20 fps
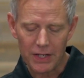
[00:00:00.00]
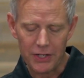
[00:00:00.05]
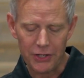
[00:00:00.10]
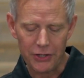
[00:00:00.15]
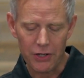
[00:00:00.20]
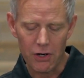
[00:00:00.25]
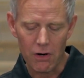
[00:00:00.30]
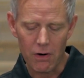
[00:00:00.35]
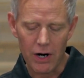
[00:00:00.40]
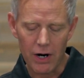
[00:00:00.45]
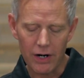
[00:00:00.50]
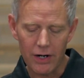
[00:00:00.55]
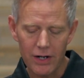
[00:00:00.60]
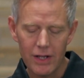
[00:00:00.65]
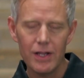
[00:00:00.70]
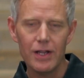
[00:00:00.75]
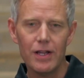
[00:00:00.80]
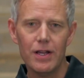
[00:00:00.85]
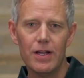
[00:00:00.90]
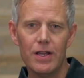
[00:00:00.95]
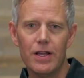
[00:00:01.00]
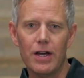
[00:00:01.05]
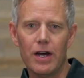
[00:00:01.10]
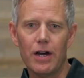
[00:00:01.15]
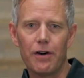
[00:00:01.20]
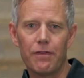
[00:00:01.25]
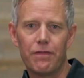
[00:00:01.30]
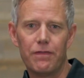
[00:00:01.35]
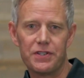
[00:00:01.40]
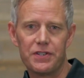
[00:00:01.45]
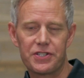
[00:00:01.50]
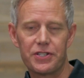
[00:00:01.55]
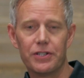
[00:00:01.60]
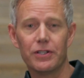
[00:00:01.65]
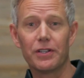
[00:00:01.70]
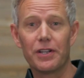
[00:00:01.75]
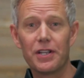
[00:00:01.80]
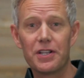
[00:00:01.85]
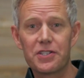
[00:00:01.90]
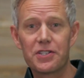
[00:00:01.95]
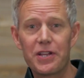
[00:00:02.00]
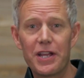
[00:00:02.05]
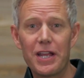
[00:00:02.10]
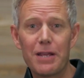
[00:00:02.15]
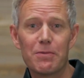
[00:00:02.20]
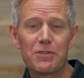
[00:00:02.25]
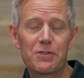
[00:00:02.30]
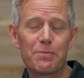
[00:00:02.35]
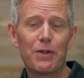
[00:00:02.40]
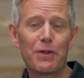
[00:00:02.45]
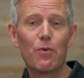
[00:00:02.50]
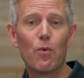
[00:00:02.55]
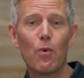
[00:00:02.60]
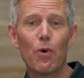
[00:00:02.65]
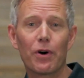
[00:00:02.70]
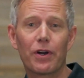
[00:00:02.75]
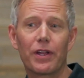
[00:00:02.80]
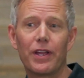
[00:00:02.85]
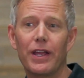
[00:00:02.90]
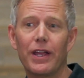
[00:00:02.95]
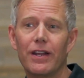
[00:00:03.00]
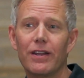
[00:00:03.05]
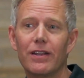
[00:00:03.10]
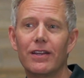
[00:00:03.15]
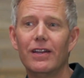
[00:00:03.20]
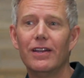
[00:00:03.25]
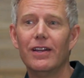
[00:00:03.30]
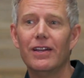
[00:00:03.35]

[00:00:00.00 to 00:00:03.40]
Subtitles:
You know, our facilities team has been working